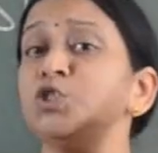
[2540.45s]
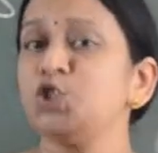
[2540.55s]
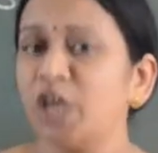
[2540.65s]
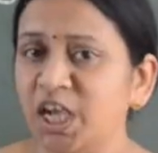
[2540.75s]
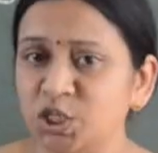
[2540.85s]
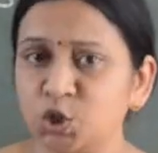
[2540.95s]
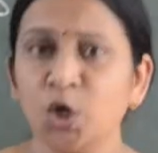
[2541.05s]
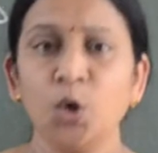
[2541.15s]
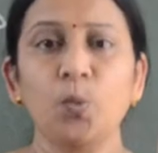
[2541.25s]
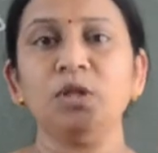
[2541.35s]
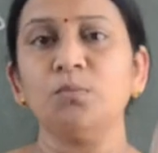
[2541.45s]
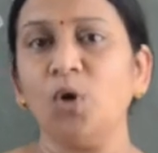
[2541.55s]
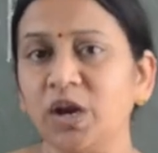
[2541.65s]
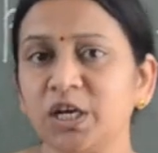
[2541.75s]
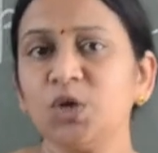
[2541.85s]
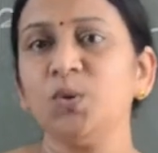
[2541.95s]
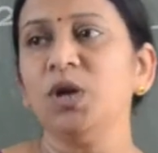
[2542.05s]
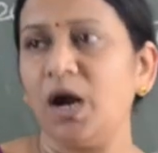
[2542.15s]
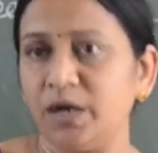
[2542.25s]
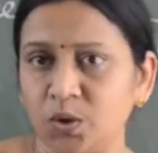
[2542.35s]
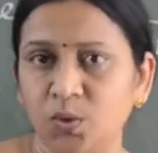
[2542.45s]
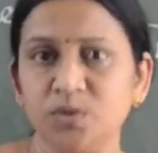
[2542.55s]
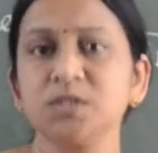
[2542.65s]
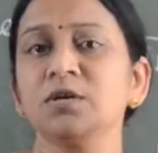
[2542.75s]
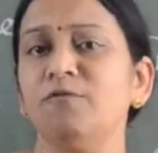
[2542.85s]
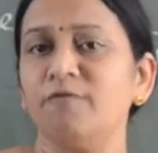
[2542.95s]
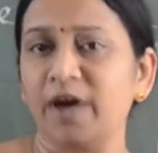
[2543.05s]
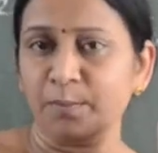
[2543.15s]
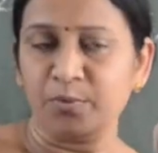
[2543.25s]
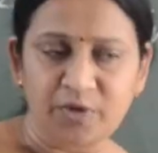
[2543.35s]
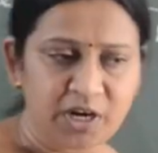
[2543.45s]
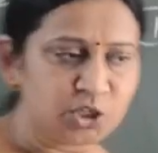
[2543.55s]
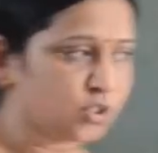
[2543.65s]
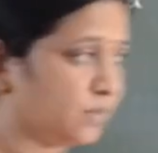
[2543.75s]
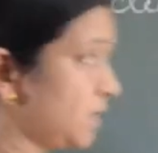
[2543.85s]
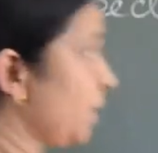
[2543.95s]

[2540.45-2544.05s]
change when the molecule undergoes vibrations.